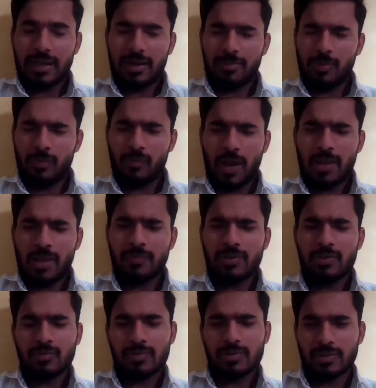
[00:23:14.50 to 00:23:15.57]
tell me why
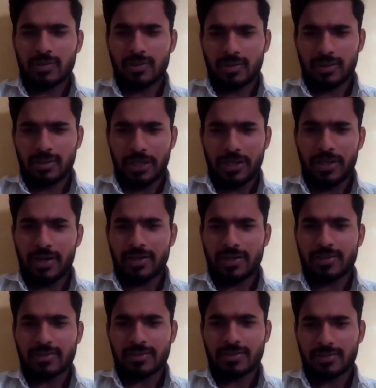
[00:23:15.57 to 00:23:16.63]
we use
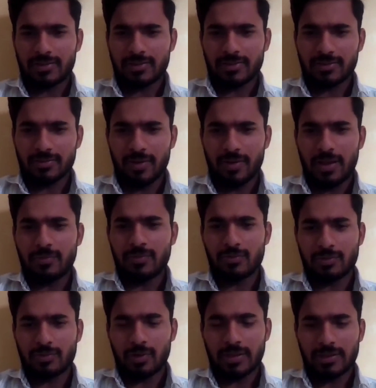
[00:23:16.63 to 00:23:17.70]
inheritance. Why we
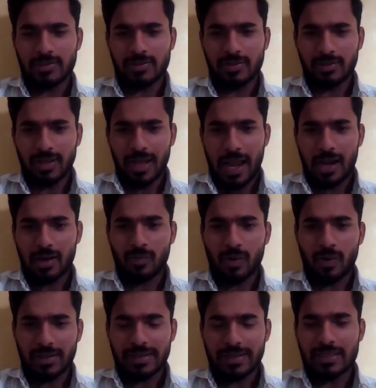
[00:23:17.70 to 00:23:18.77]
use? What is the
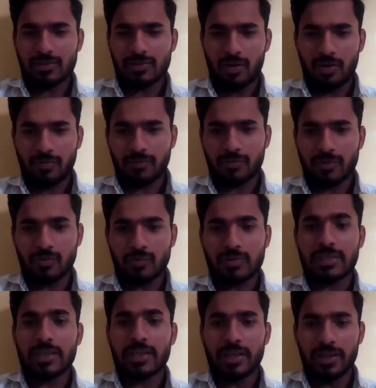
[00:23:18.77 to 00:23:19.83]
advantage of
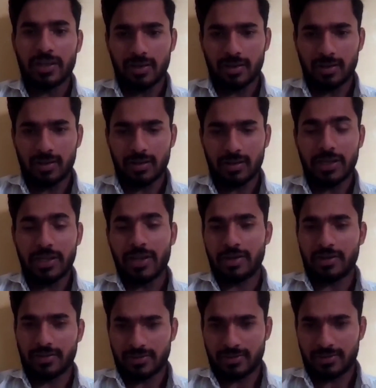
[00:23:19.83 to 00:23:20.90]
using
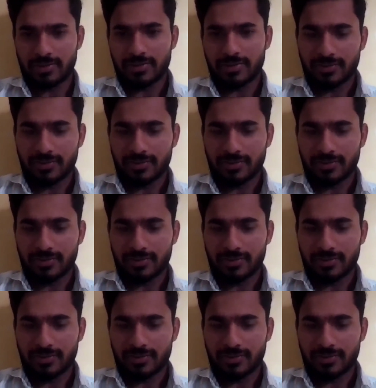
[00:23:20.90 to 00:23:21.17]
inheritance?